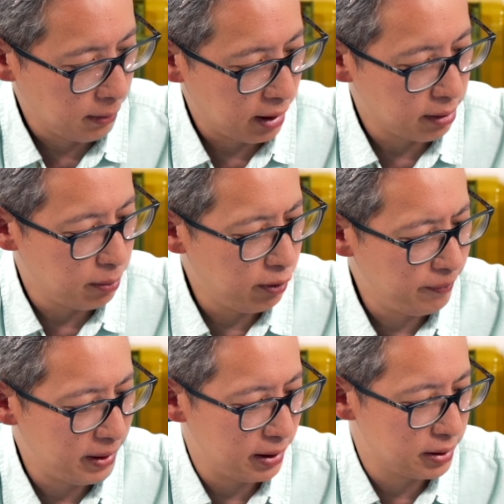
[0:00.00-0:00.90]
And the
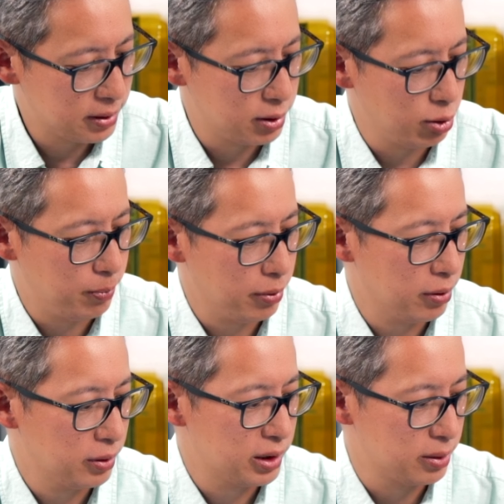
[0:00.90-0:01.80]
movement is
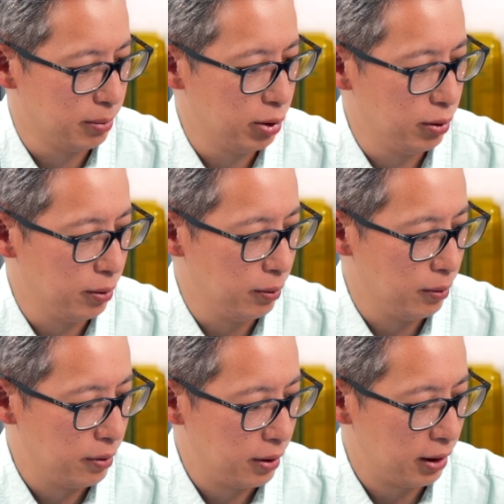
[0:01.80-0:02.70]
super
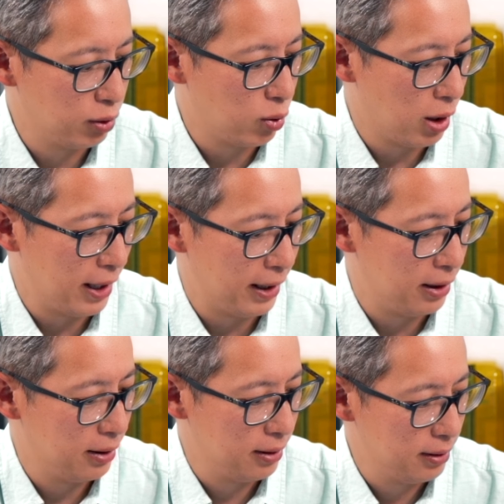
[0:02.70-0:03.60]
smooth and
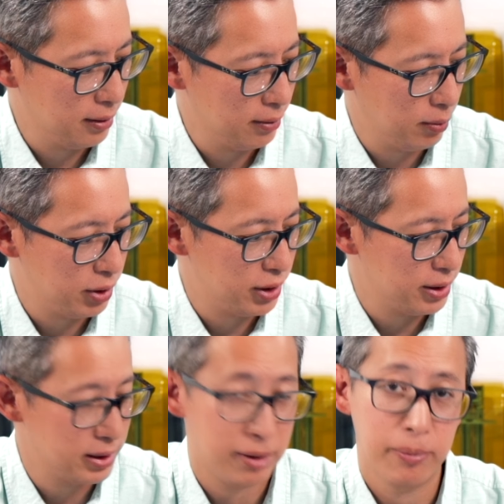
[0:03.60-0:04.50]
quiet, which
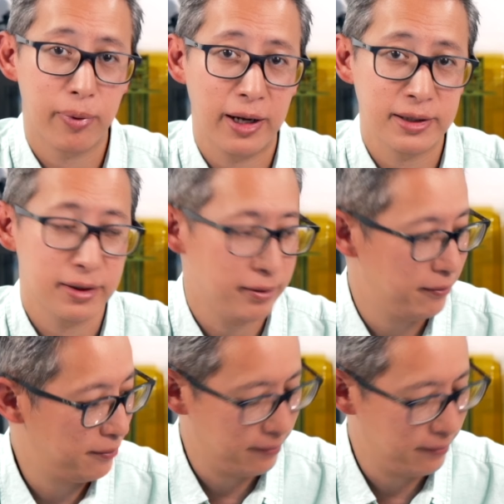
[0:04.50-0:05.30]
is impressive.